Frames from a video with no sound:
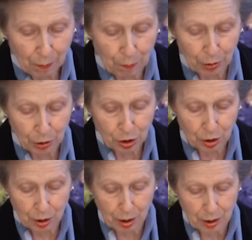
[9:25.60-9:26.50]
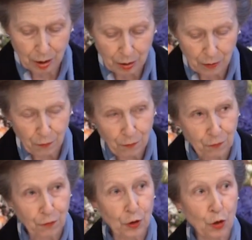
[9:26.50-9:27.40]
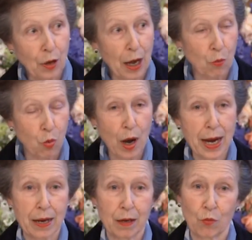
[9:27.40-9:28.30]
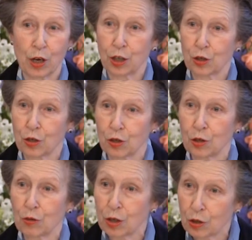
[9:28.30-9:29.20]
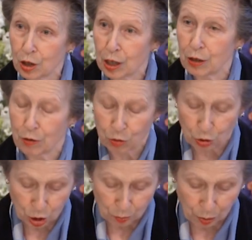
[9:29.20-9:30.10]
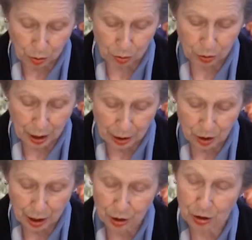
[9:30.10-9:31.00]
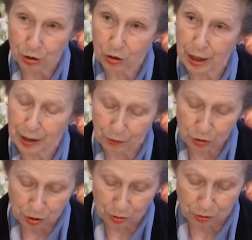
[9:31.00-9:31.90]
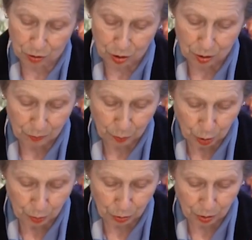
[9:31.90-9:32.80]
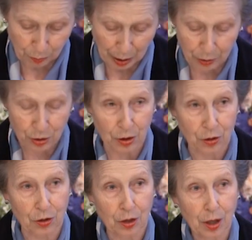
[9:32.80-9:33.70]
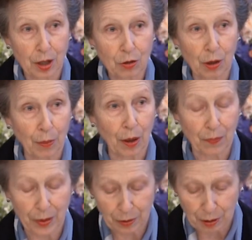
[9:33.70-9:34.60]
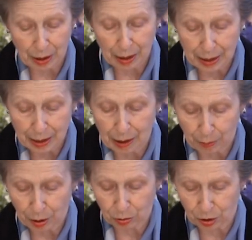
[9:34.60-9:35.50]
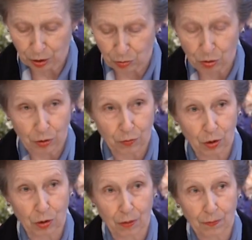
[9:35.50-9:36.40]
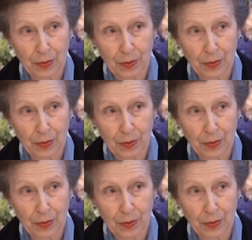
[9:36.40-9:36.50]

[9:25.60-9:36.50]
But to, for the way in which you continue to support the education and training of students, pupils, and barristers up, in, in upholding the rule of law.